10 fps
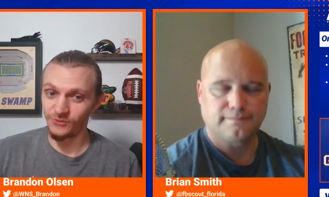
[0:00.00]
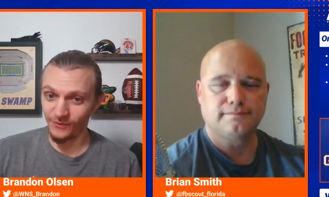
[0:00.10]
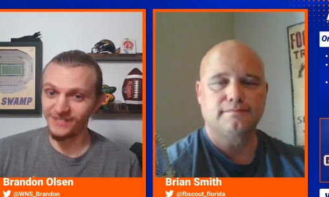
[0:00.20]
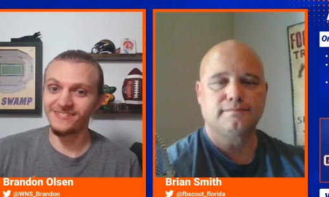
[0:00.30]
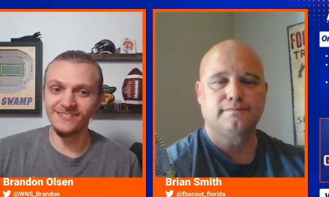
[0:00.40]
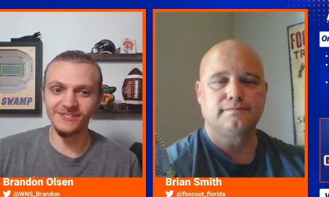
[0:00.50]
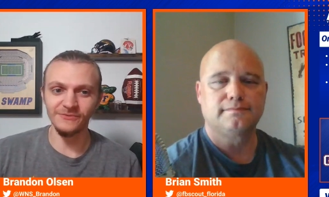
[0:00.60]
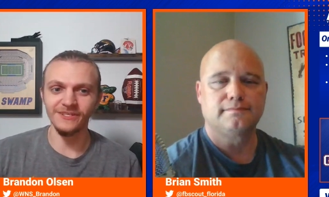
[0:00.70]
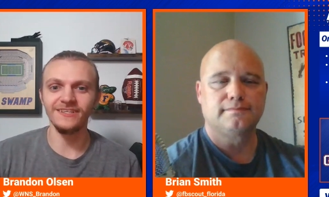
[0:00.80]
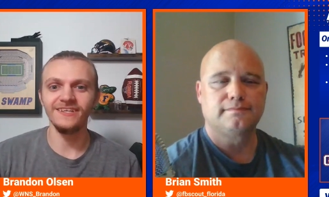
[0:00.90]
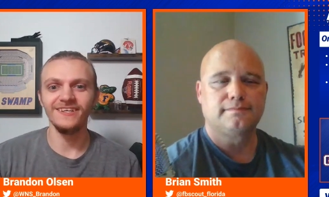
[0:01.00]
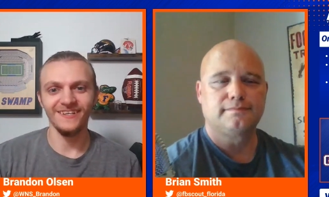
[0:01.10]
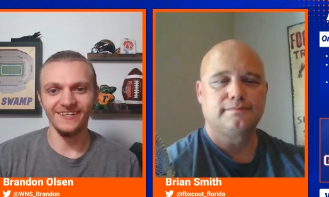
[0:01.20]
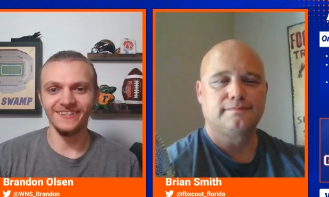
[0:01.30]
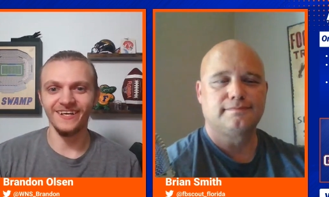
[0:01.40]
Speaker 1: twice this week
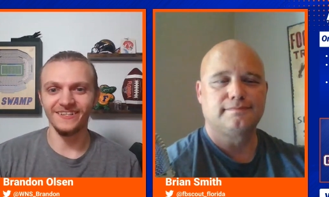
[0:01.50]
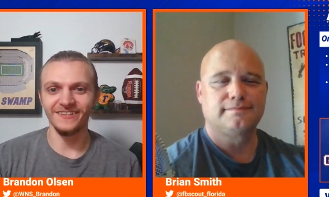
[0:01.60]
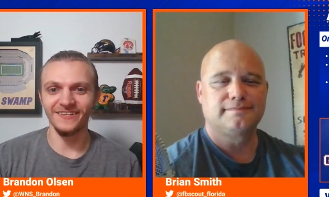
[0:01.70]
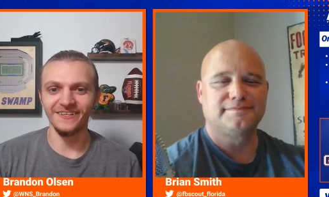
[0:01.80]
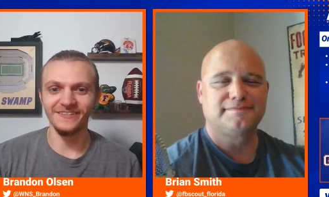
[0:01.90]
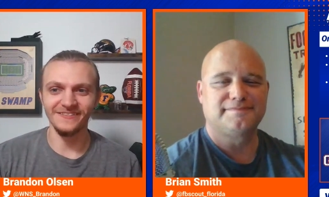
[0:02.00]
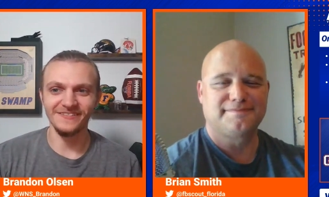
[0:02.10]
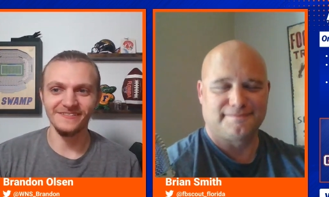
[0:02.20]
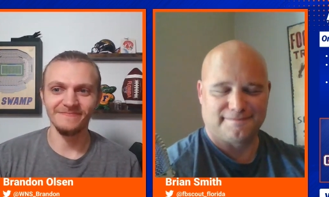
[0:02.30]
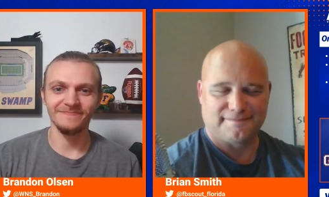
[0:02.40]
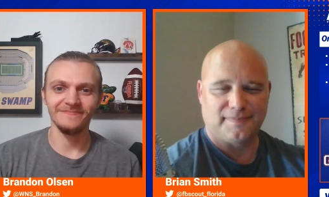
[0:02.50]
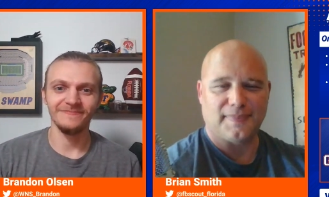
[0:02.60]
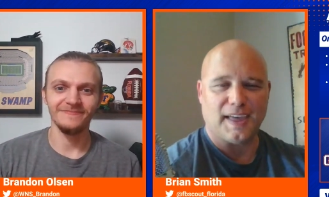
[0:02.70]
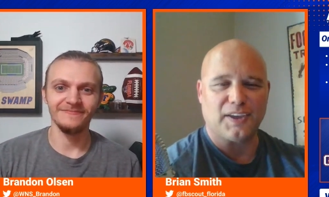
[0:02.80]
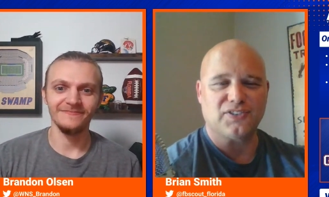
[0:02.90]
on Locked On Gators.
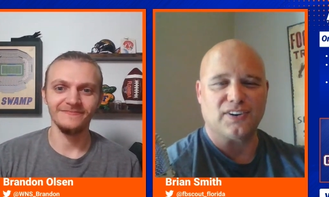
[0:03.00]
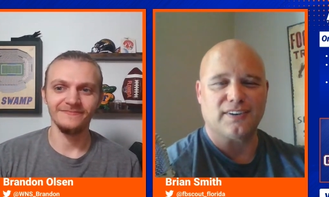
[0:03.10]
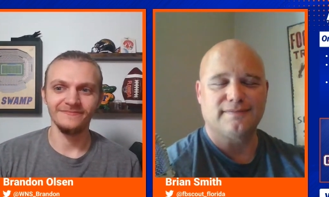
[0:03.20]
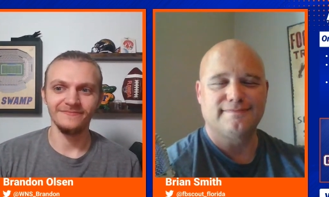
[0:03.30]
Speaker 2: Thank you, sir.